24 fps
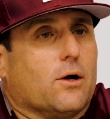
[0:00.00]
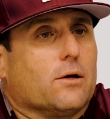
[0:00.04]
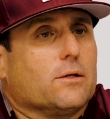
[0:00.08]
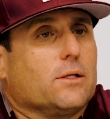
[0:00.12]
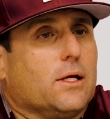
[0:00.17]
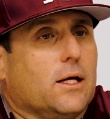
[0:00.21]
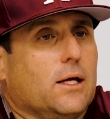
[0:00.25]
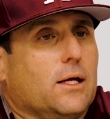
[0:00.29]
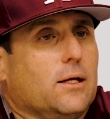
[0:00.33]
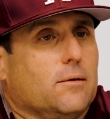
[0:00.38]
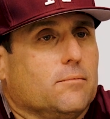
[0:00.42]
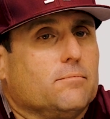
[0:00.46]
our
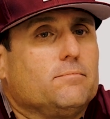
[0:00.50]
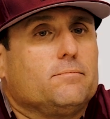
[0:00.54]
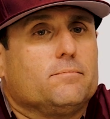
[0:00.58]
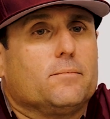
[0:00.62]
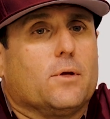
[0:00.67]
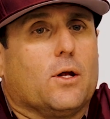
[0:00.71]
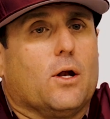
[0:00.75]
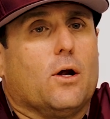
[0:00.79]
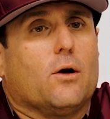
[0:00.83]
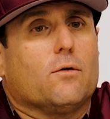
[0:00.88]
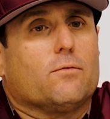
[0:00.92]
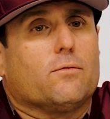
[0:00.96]
team.
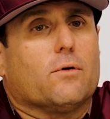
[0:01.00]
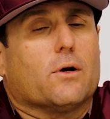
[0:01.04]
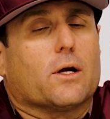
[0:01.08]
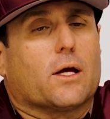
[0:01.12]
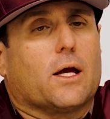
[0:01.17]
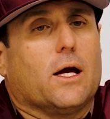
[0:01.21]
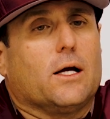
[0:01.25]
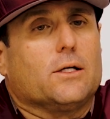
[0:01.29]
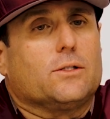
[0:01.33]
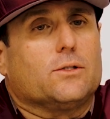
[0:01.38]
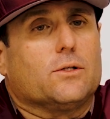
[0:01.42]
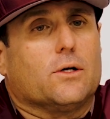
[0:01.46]
You know, for a
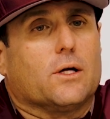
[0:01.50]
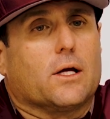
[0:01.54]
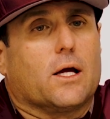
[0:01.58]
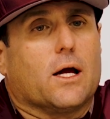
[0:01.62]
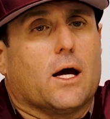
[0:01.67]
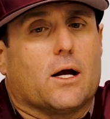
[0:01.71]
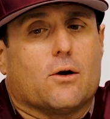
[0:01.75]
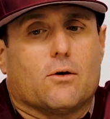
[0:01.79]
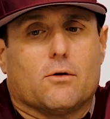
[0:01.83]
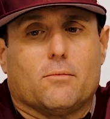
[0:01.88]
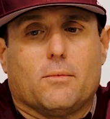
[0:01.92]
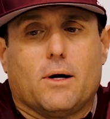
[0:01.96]
catcher, he
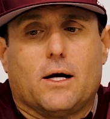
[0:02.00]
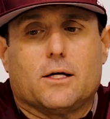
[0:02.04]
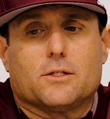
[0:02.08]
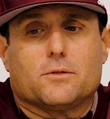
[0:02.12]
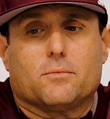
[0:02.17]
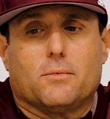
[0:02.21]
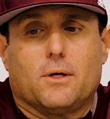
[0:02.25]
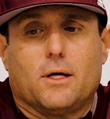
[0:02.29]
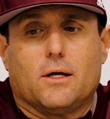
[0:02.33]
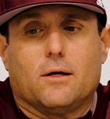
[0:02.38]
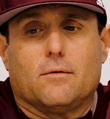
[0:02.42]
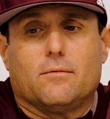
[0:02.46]
kind of reminds
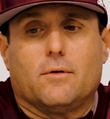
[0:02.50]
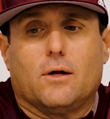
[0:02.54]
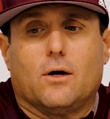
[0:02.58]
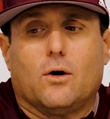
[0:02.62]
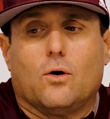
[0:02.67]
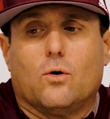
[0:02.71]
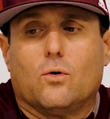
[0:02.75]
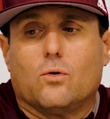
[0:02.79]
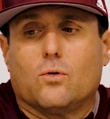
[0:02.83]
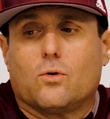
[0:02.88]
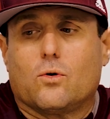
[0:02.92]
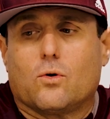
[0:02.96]
me of the
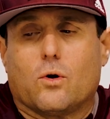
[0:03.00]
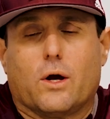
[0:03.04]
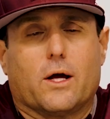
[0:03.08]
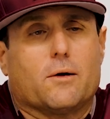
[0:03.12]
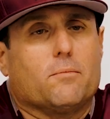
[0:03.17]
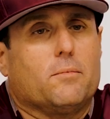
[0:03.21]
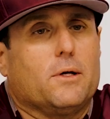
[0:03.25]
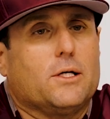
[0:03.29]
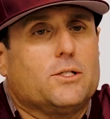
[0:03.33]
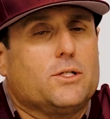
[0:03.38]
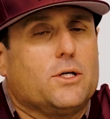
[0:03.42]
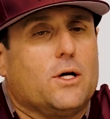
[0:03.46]
old
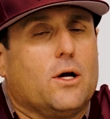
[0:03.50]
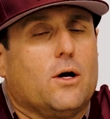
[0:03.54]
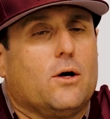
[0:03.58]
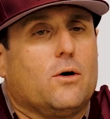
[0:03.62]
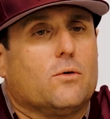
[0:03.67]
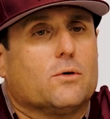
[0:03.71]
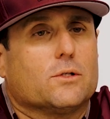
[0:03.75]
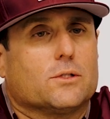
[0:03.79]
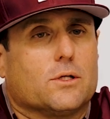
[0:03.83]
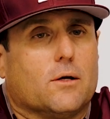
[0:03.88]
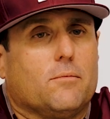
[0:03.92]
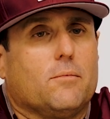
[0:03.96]
Craig
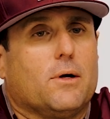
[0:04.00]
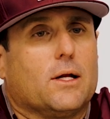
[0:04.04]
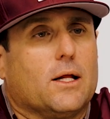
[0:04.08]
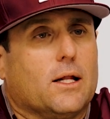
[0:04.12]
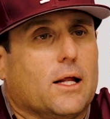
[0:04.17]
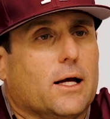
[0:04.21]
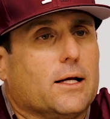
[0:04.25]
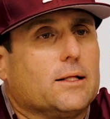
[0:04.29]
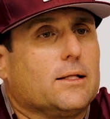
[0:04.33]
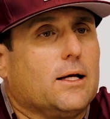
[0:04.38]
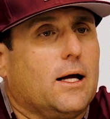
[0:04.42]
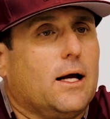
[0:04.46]
Biggio or somebody
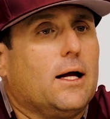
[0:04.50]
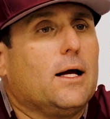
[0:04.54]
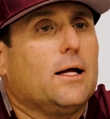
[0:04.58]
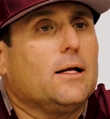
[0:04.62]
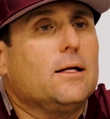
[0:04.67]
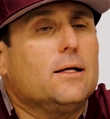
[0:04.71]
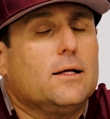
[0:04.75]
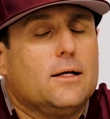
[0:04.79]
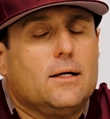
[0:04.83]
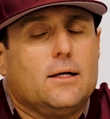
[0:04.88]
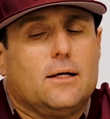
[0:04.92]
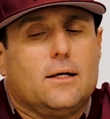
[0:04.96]
like that.
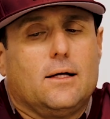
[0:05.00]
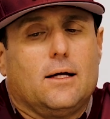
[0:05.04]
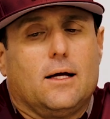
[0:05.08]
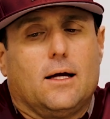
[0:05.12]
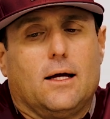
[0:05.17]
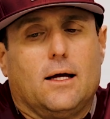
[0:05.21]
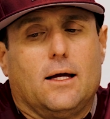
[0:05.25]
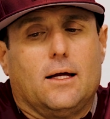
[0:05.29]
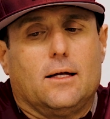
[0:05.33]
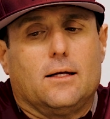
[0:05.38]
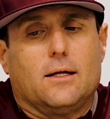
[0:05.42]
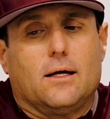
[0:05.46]

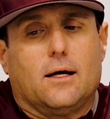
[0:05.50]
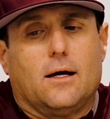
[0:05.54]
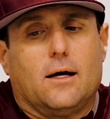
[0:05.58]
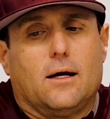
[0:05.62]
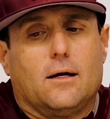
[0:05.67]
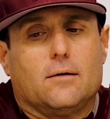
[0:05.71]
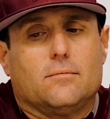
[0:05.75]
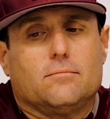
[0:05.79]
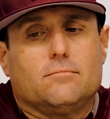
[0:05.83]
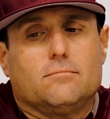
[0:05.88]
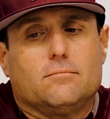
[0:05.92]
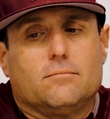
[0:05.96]
And
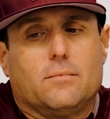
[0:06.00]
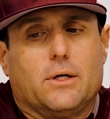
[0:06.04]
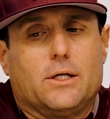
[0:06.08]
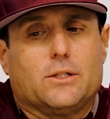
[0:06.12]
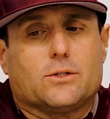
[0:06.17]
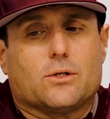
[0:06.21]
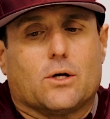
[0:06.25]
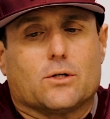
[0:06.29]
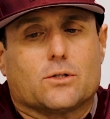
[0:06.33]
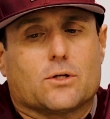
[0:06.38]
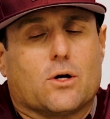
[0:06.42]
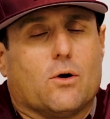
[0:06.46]
he
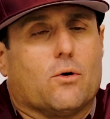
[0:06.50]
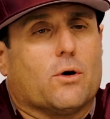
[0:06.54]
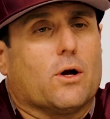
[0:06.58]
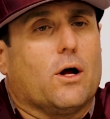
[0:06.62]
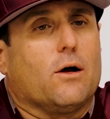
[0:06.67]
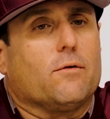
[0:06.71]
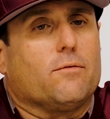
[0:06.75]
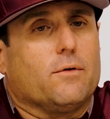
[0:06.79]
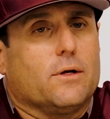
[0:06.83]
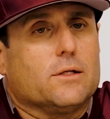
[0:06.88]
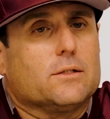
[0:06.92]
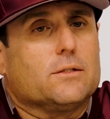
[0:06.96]
starts going
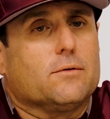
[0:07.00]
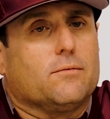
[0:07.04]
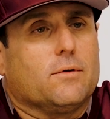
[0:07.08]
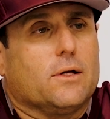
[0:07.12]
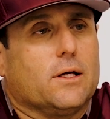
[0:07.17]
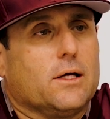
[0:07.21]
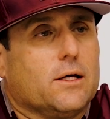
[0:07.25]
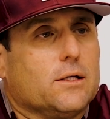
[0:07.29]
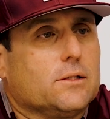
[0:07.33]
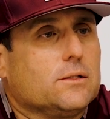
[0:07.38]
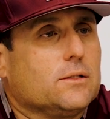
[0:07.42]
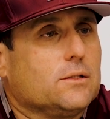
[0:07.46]

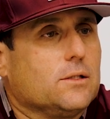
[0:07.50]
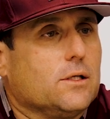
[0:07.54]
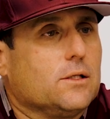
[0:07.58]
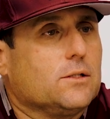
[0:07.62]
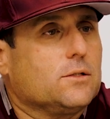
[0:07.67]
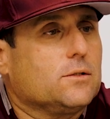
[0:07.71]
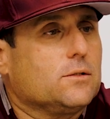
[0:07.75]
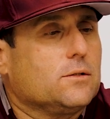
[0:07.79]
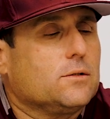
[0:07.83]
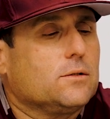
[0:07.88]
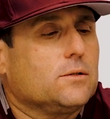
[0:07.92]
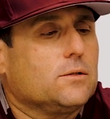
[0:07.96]
offensively.
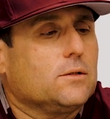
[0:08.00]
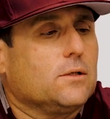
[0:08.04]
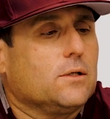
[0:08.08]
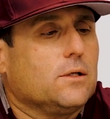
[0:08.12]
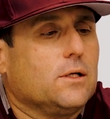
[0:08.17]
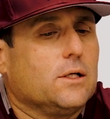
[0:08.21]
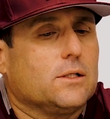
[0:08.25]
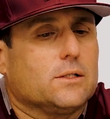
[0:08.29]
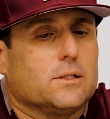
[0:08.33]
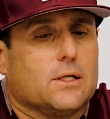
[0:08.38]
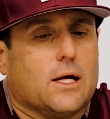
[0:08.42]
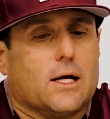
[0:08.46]

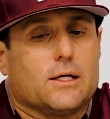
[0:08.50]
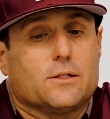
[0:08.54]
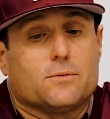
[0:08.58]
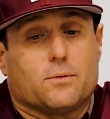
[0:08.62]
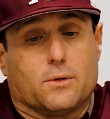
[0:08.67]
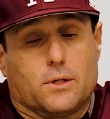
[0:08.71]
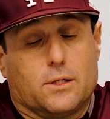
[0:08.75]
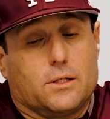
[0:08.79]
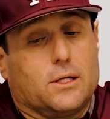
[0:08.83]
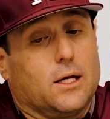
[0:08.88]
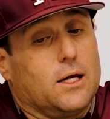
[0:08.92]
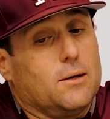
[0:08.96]
It's nice
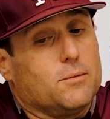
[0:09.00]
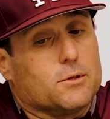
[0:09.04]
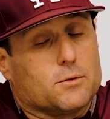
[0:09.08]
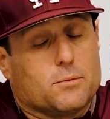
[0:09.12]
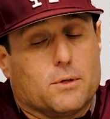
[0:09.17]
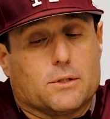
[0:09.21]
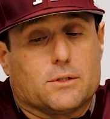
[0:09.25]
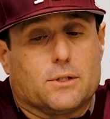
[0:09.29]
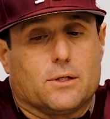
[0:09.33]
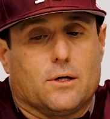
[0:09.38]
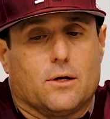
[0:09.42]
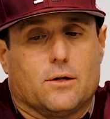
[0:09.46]
for the team,
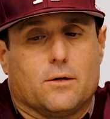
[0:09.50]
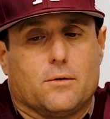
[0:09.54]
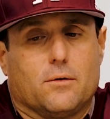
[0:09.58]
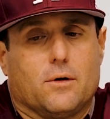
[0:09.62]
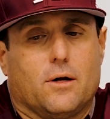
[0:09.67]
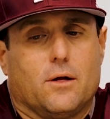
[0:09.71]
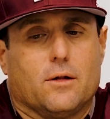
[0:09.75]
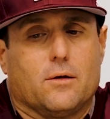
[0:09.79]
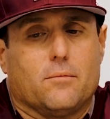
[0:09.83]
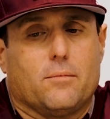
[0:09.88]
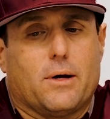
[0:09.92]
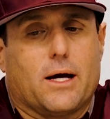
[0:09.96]
especially
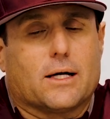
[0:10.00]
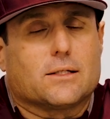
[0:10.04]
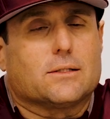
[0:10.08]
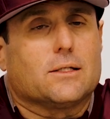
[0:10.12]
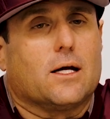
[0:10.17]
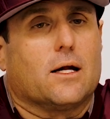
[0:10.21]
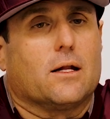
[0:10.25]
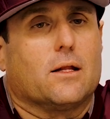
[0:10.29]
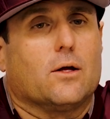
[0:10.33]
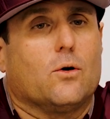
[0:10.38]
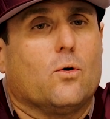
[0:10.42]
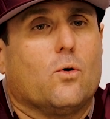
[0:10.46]
on the back
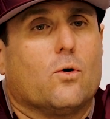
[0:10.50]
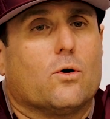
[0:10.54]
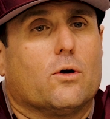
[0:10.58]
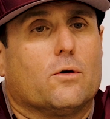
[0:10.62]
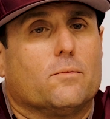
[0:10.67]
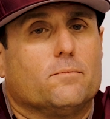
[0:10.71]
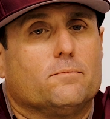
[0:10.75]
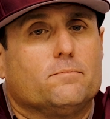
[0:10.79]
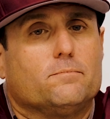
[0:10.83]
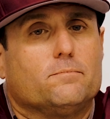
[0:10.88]
side of the order.